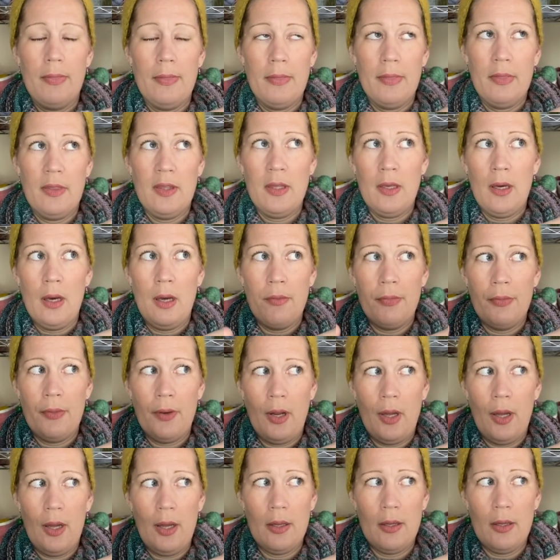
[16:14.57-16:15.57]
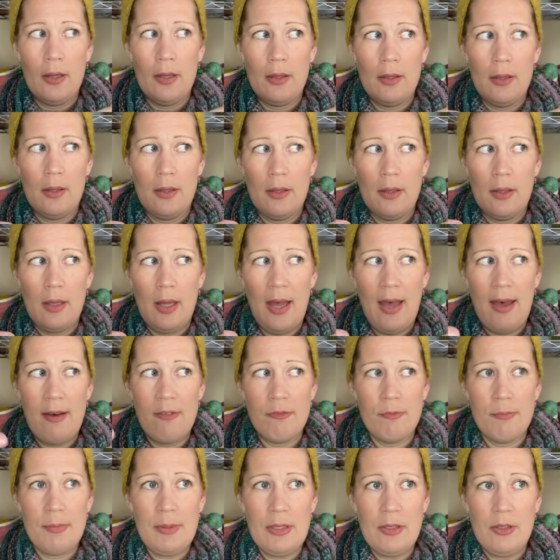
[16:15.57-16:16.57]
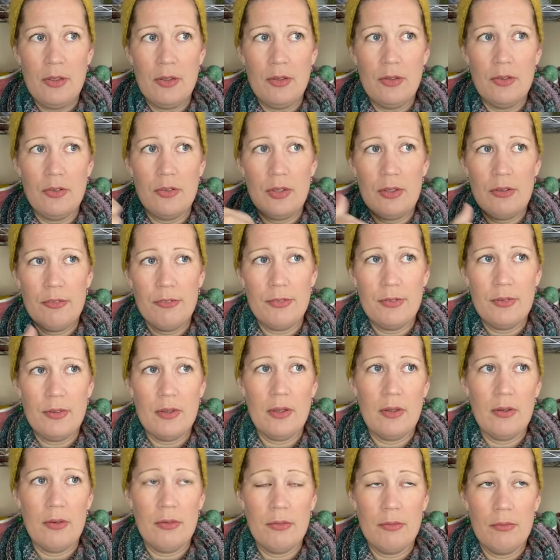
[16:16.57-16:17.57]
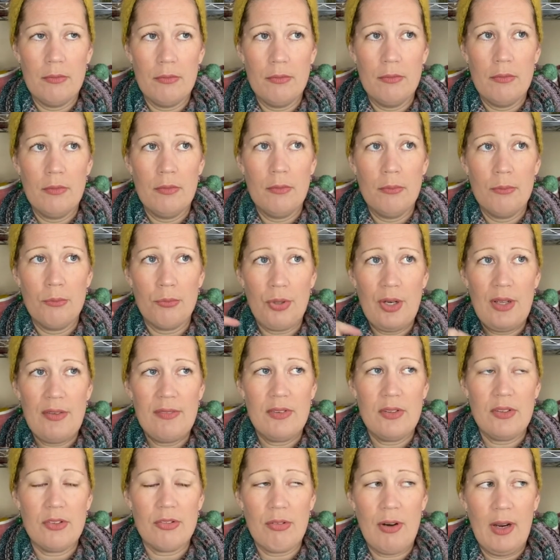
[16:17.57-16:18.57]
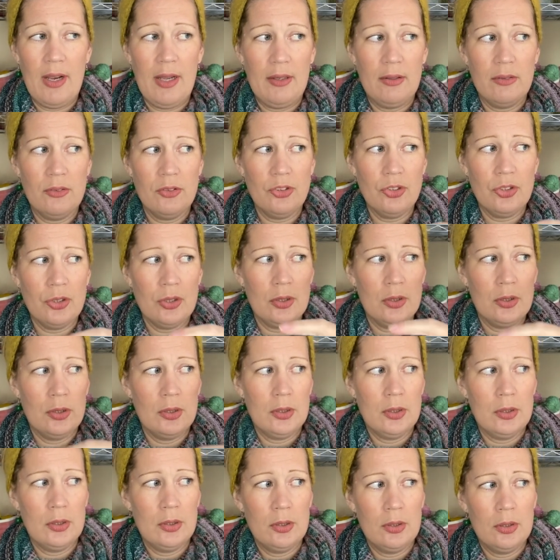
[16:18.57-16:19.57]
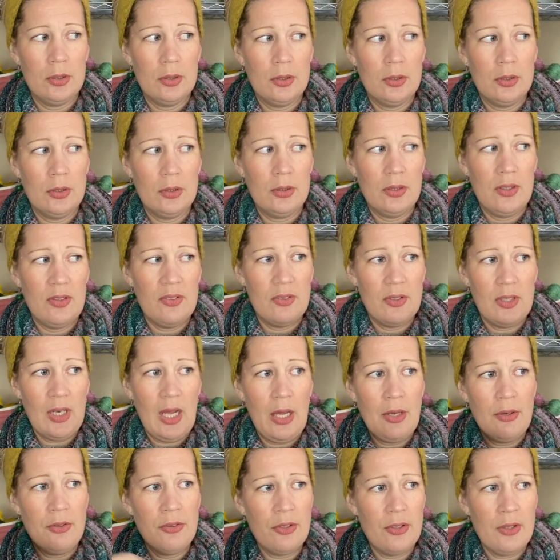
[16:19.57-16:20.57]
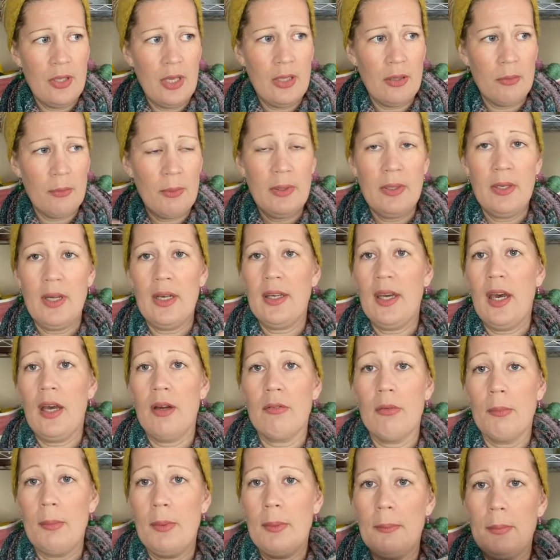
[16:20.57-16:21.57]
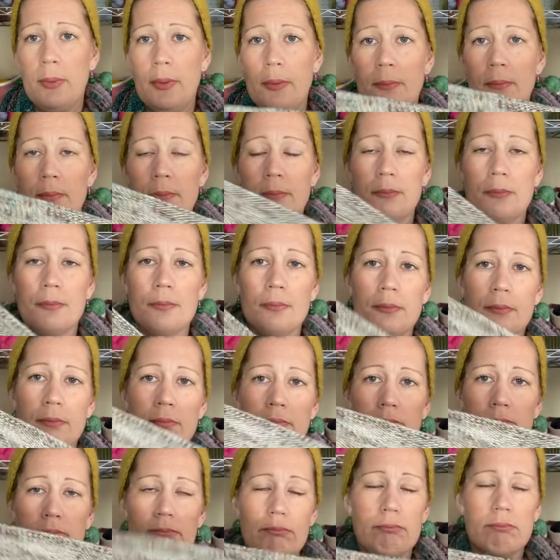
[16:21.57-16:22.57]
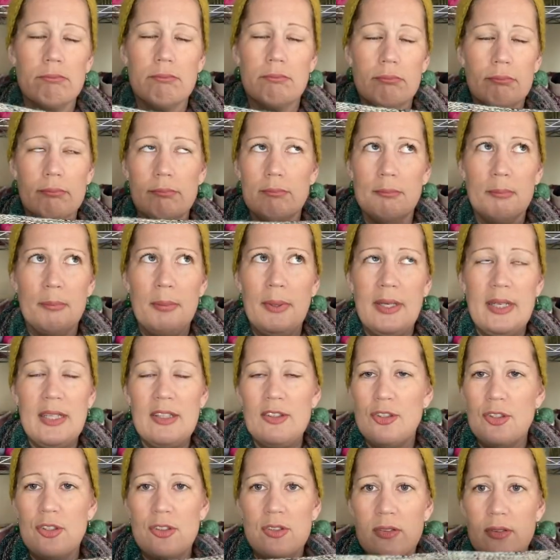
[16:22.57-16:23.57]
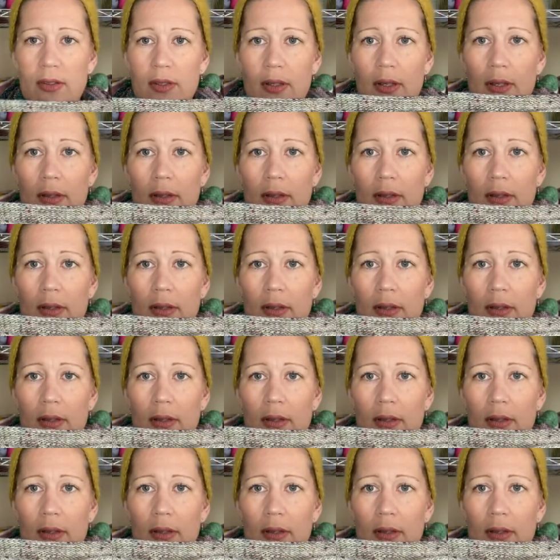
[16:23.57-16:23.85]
the yarn that I have been using for the previous round. Is it under the other one? I can't remember. But it's just,